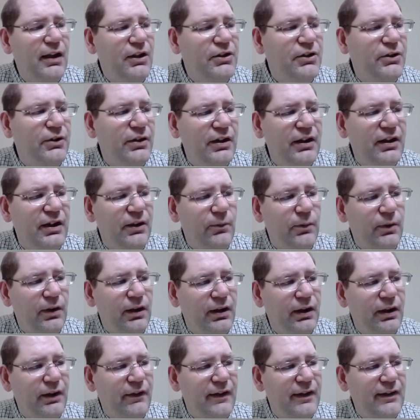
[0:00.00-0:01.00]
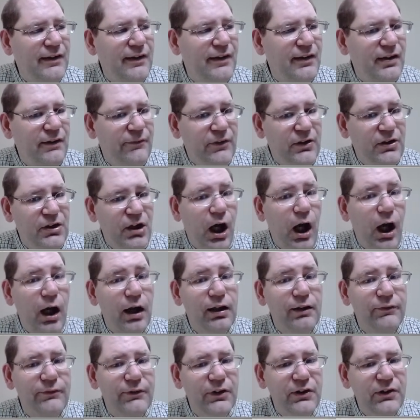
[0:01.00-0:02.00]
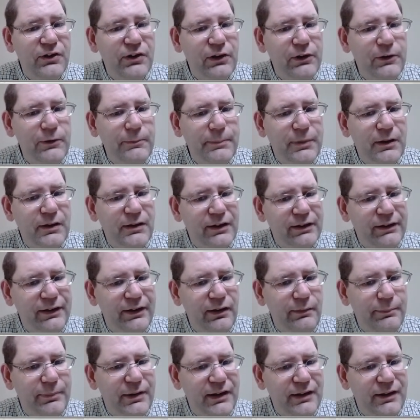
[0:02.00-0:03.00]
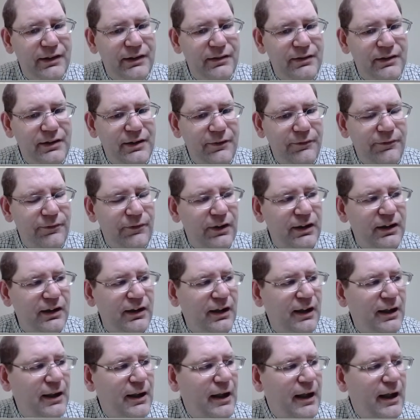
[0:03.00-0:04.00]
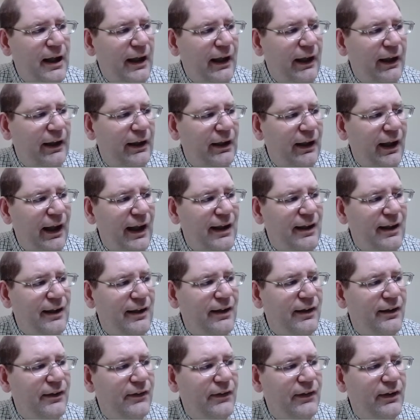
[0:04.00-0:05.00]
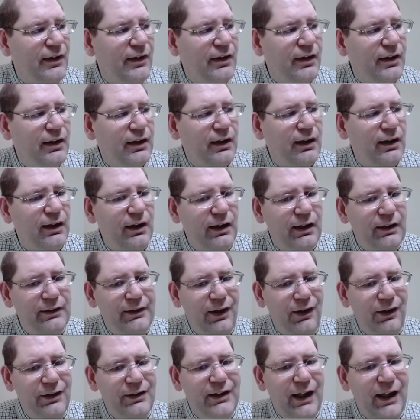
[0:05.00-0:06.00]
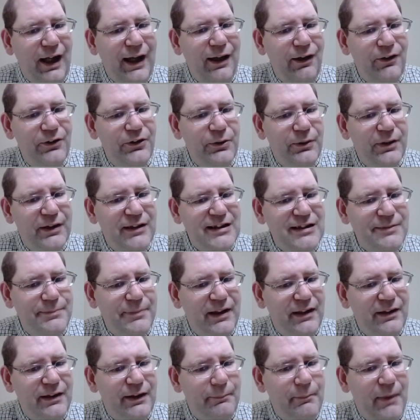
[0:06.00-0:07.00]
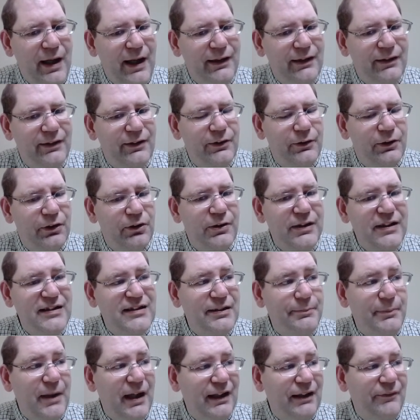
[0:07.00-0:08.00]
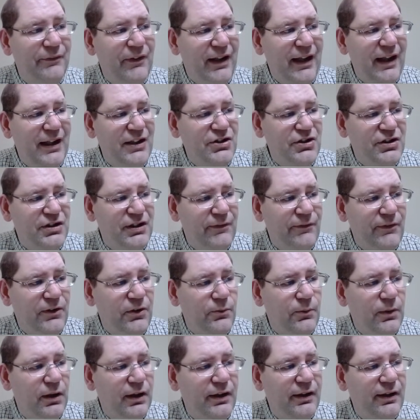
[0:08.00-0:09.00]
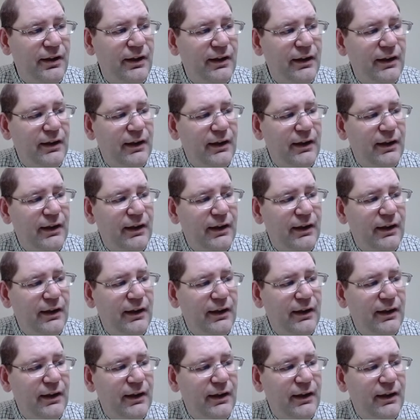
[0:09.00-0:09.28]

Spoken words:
You can get one. This is a photographer's loupe. It's a little bit different, and it has a little dial you can spin to increase the magnification if you want.